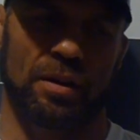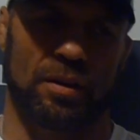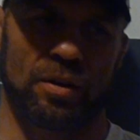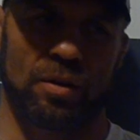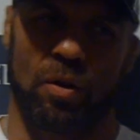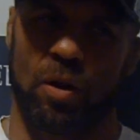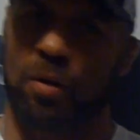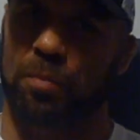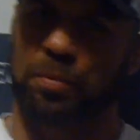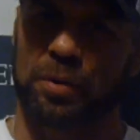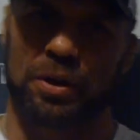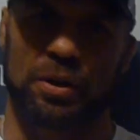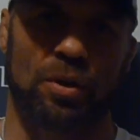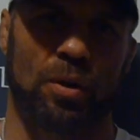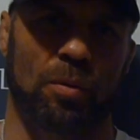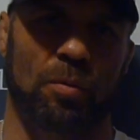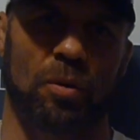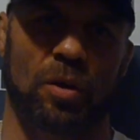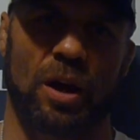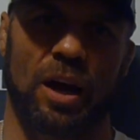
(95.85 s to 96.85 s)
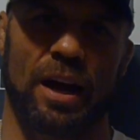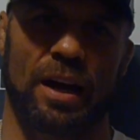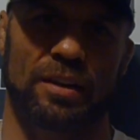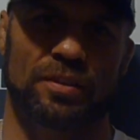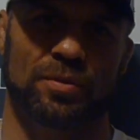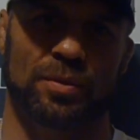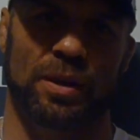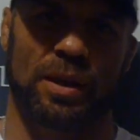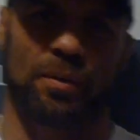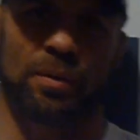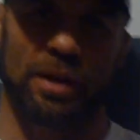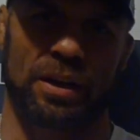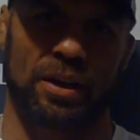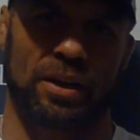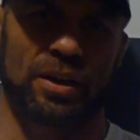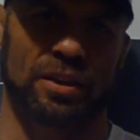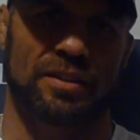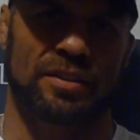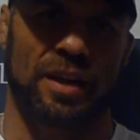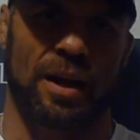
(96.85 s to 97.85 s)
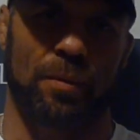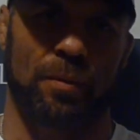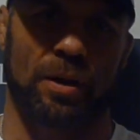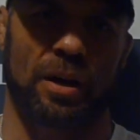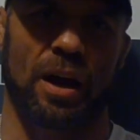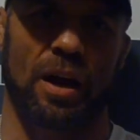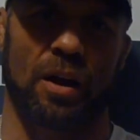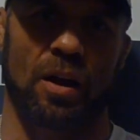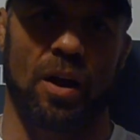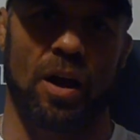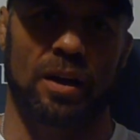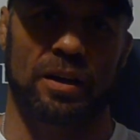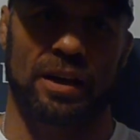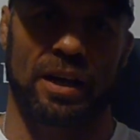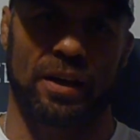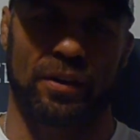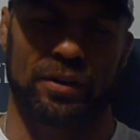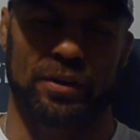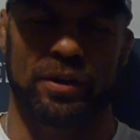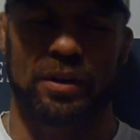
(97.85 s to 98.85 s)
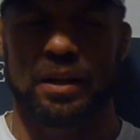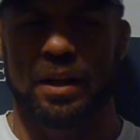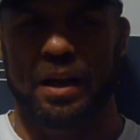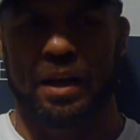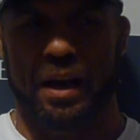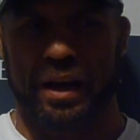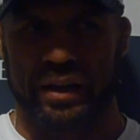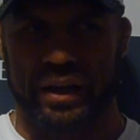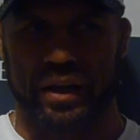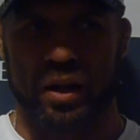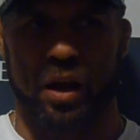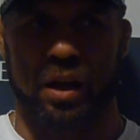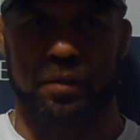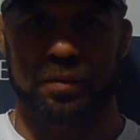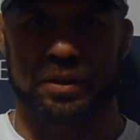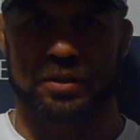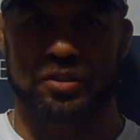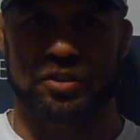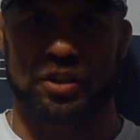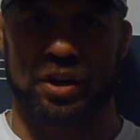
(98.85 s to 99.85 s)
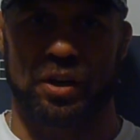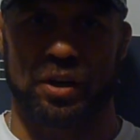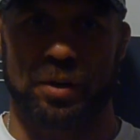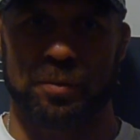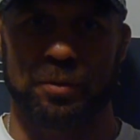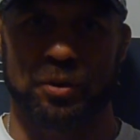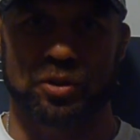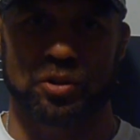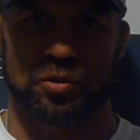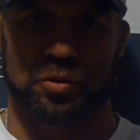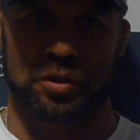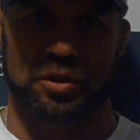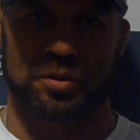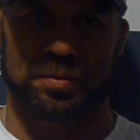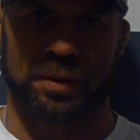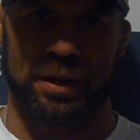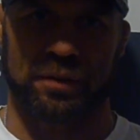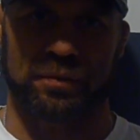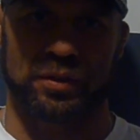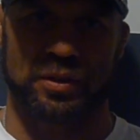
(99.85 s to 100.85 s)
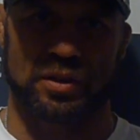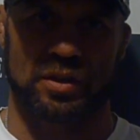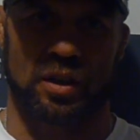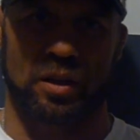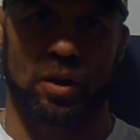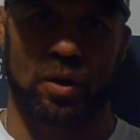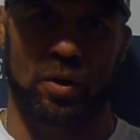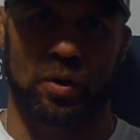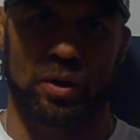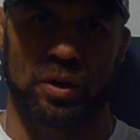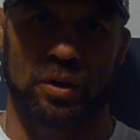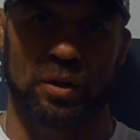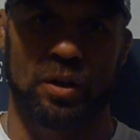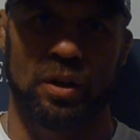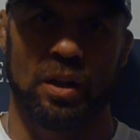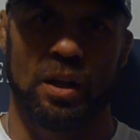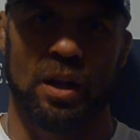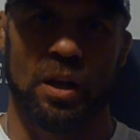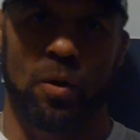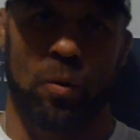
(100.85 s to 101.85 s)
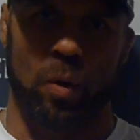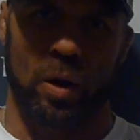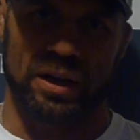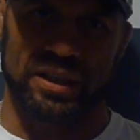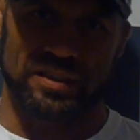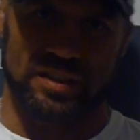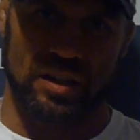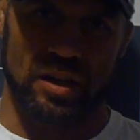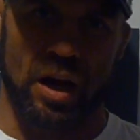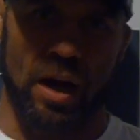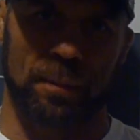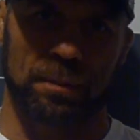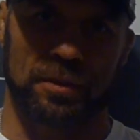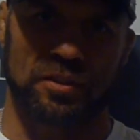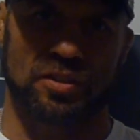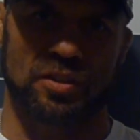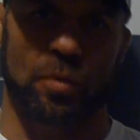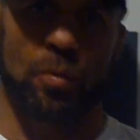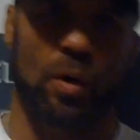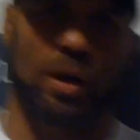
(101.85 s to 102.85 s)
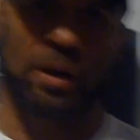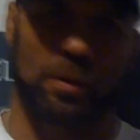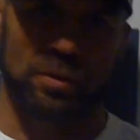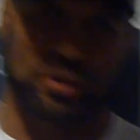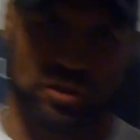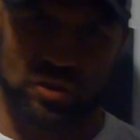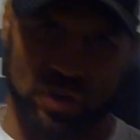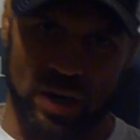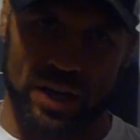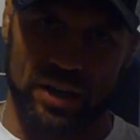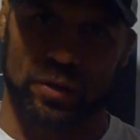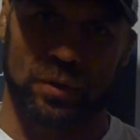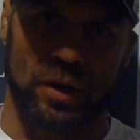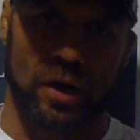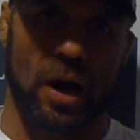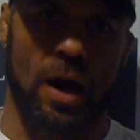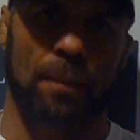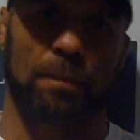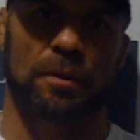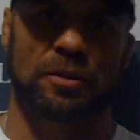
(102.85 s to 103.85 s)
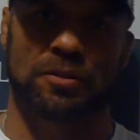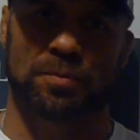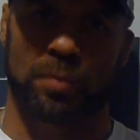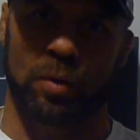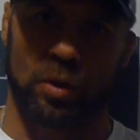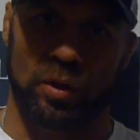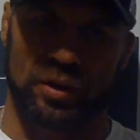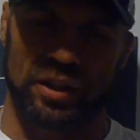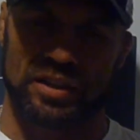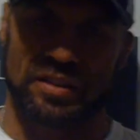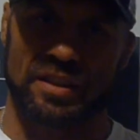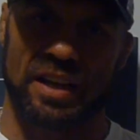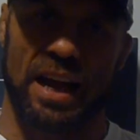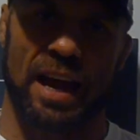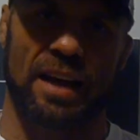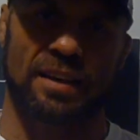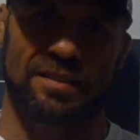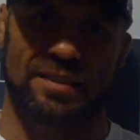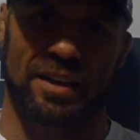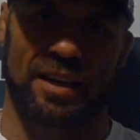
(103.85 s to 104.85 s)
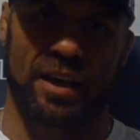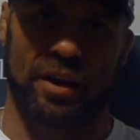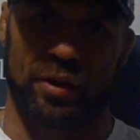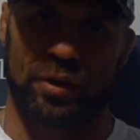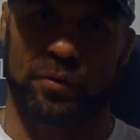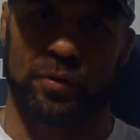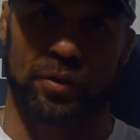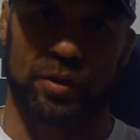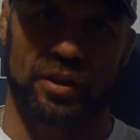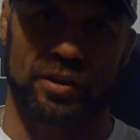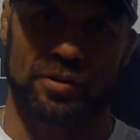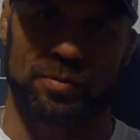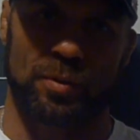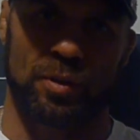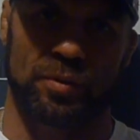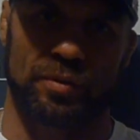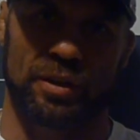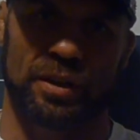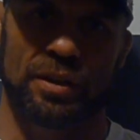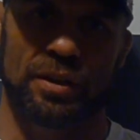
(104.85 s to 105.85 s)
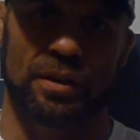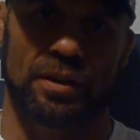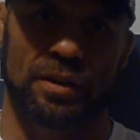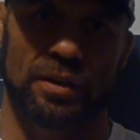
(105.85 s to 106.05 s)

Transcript: They're all pretty normal guys. We did something that along together. I think all of us shared a mutual respect for Stallone and what he's accomplished and what he was trying to accomplish pulling this cast together for this movie.